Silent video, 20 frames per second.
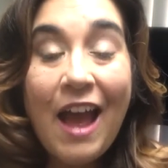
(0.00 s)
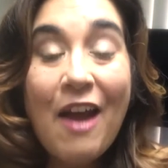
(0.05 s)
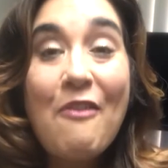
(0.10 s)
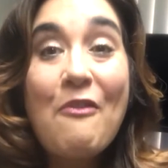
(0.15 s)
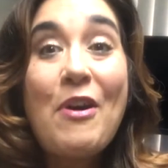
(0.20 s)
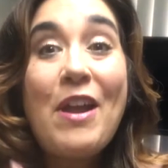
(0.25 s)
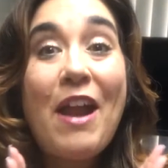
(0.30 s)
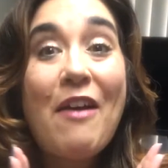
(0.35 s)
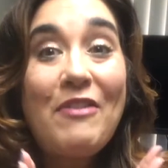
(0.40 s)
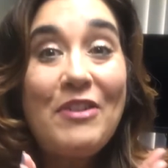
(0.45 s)

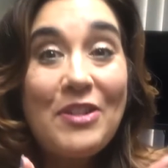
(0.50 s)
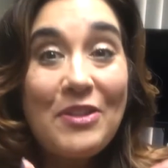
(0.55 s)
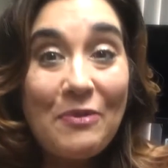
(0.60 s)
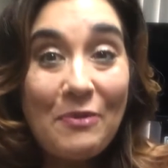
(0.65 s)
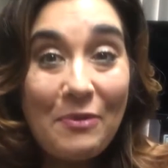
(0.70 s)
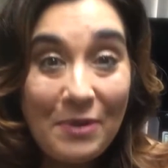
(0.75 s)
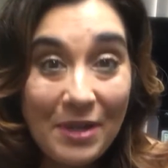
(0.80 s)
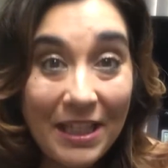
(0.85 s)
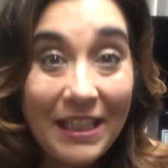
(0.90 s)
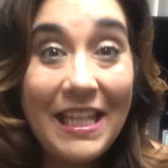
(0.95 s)
What I was
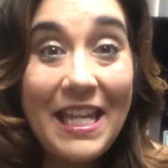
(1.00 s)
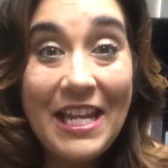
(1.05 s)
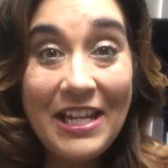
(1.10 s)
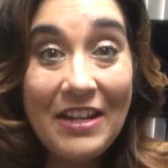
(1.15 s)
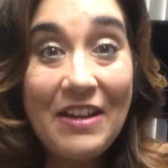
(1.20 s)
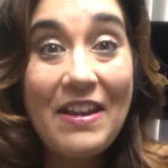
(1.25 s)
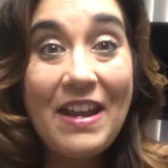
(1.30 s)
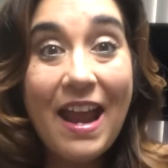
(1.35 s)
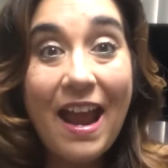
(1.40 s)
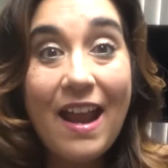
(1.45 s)
really
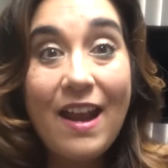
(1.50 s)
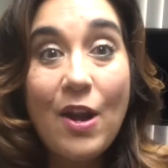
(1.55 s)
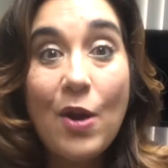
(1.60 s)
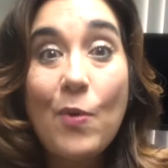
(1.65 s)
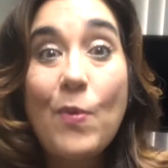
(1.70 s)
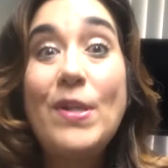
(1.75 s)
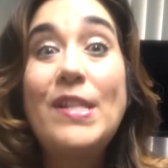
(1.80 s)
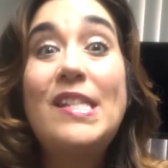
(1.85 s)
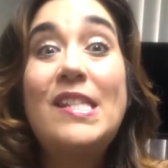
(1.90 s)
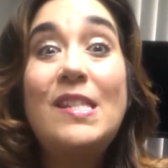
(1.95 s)
good at
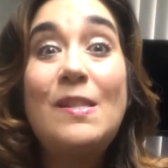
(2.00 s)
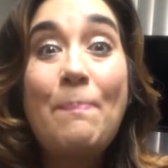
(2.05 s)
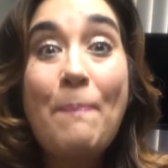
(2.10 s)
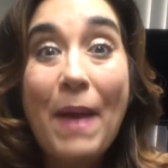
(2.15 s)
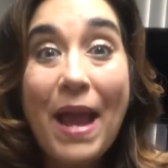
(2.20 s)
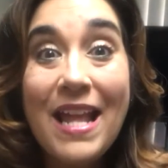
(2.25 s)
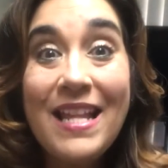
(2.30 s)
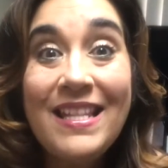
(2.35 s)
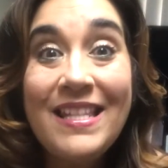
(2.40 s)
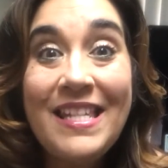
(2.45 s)
was
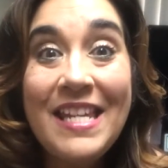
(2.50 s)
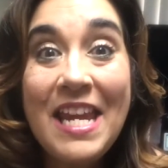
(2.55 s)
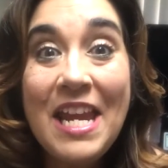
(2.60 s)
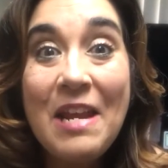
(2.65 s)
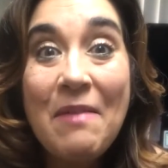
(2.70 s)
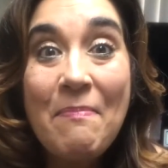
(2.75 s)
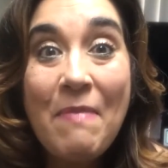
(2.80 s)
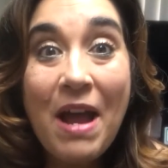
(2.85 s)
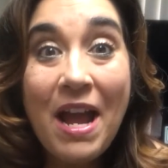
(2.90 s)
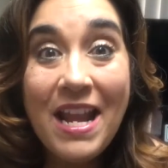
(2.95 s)

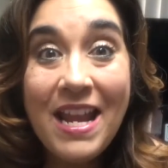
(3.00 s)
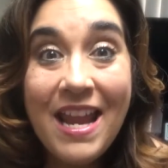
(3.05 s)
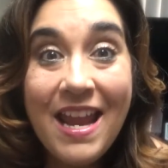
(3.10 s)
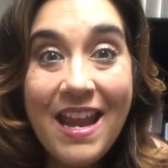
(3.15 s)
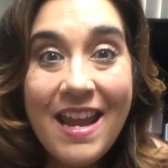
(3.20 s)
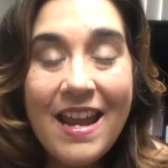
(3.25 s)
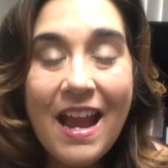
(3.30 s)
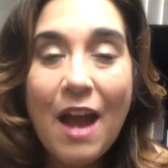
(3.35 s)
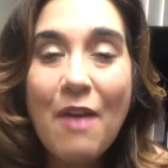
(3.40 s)
spending money.